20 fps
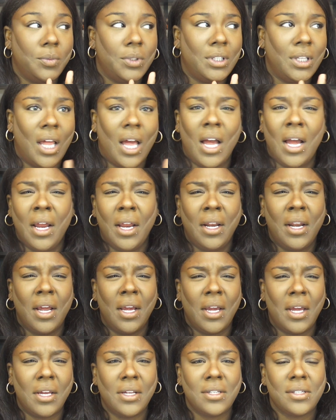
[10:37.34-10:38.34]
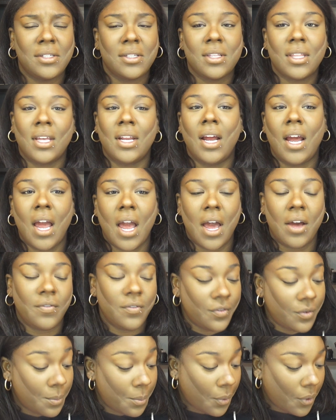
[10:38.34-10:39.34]
line, I guess, that I have
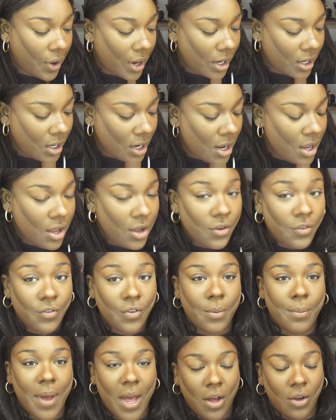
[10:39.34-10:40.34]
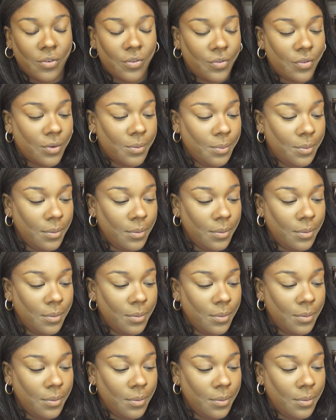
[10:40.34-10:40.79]
from e.l.f.